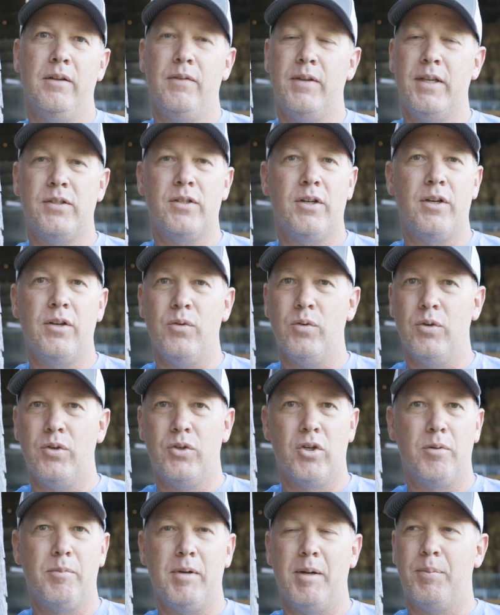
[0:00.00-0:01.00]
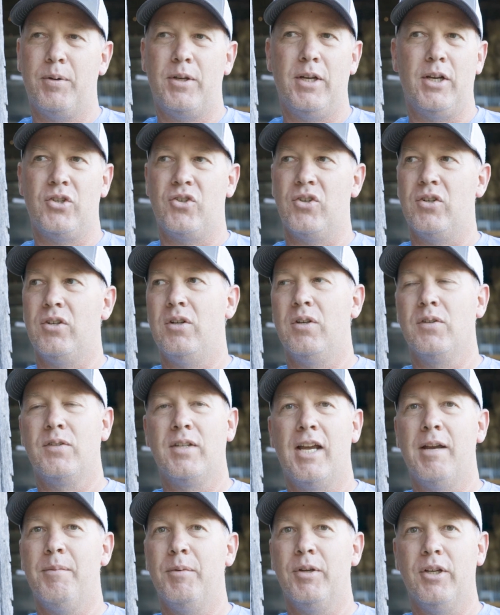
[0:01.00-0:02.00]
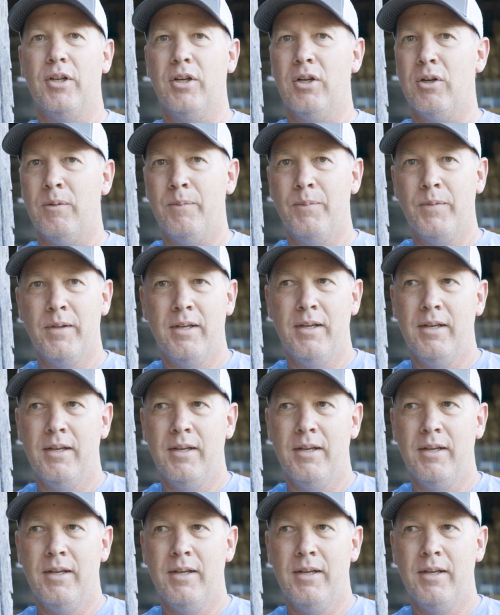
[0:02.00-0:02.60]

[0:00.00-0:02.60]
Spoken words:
They started doing termite protection a long time ago,